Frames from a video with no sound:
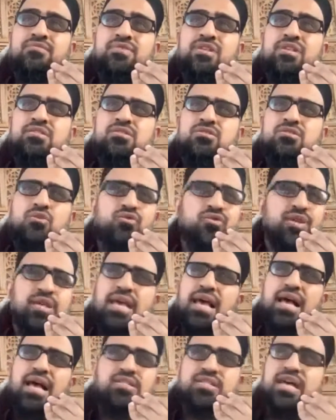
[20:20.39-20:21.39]
There's nothing
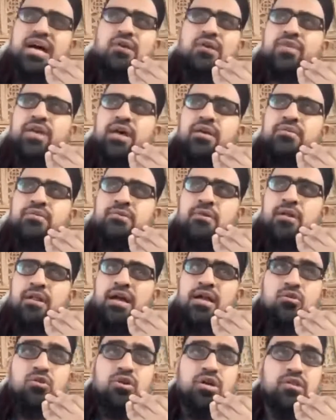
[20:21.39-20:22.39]
else out there.
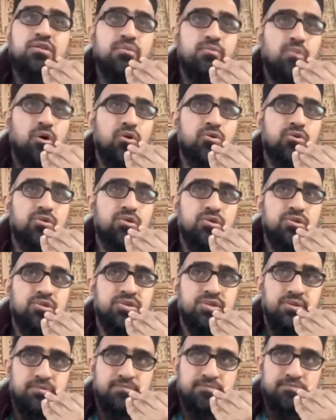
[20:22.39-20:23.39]
Now look at the
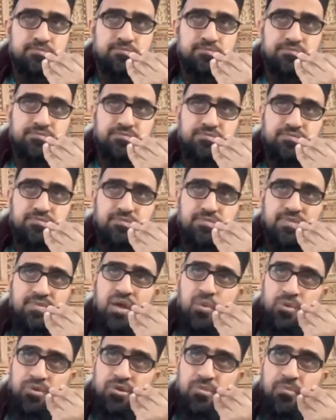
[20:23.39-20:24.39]
Mongols.
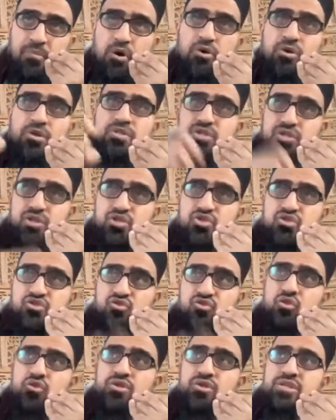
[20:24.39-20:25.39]
When the Mongols
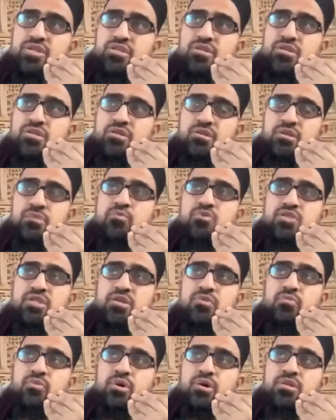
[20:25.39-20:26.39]
destroyed the
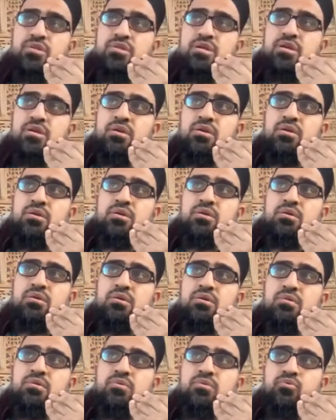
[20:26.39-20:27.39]
Muslim world,
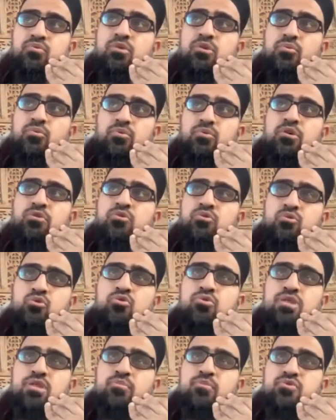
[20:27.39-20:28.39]

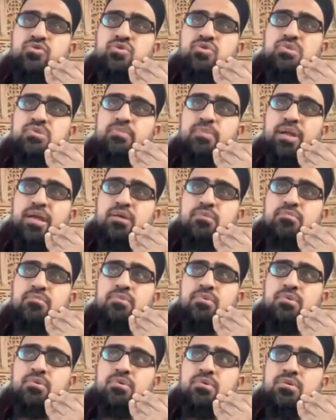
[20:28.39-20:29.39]
who did the Muslims
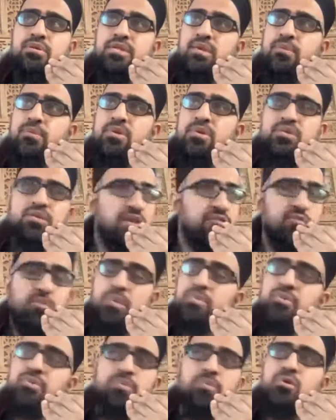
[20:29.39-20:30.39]
blame? They never
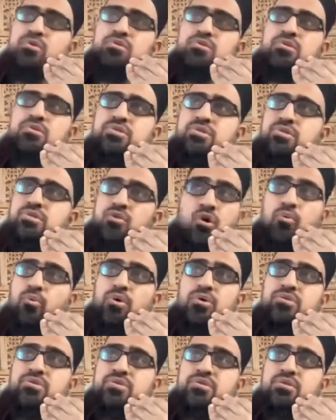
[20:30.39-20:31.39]
blamed the Mongols, not
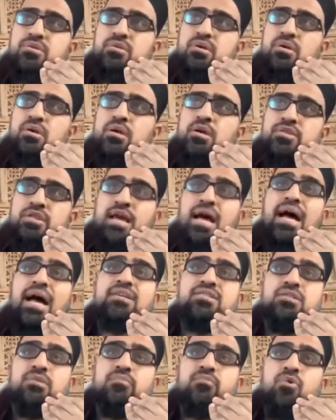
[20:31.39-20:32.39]
once. They
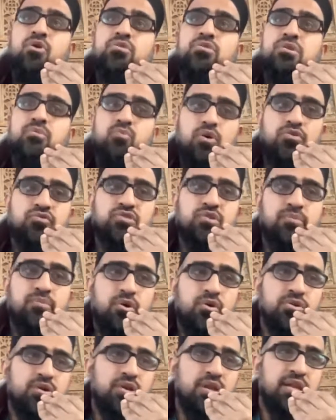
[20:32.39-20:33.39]
asked one of the
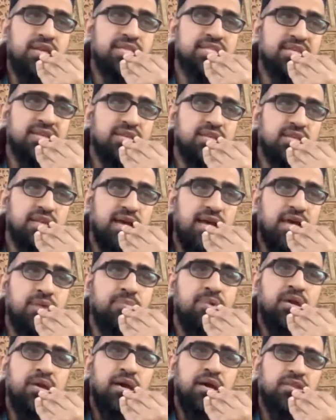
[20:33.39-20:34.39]
Mongol leaders at the
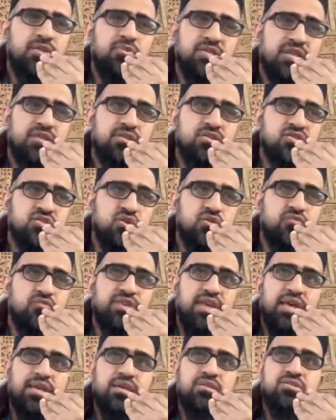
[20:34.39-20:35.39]
time, he was the son
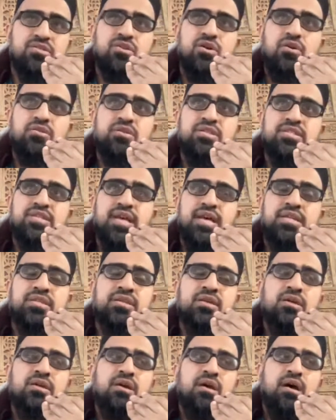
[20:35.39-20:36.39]
of Genghis Khan, he
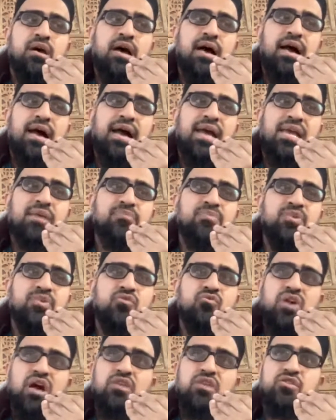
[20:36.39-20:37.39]
said, I am
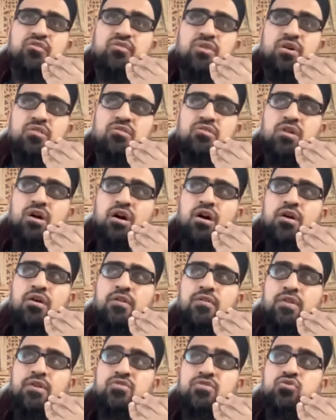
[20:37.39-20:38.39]
the wrath of
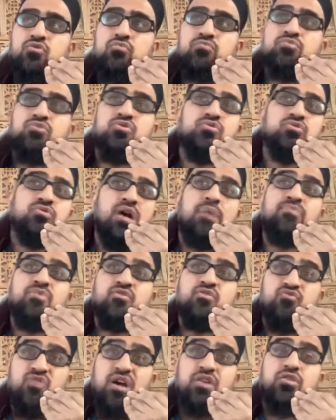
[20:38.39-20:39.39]
Allah I'm
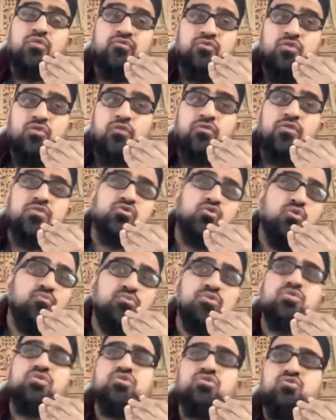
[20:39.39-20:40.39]
the wrath of God that's
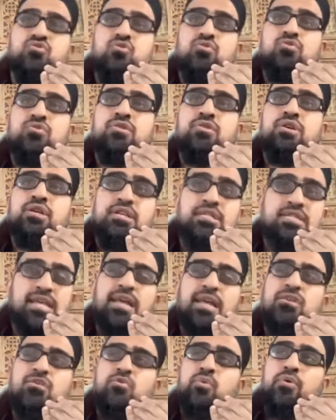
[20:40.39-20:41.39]
come to destroy you. He
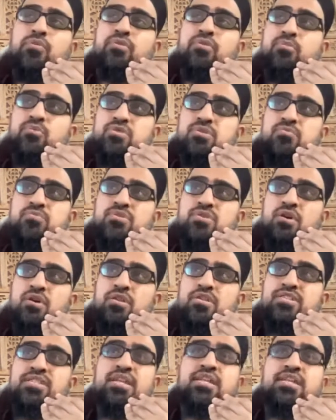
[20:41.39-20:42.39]
said it to one of the Muslim
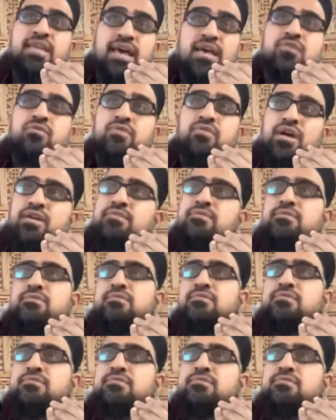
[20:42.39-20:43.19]
scholars. He said, yeah, you're right.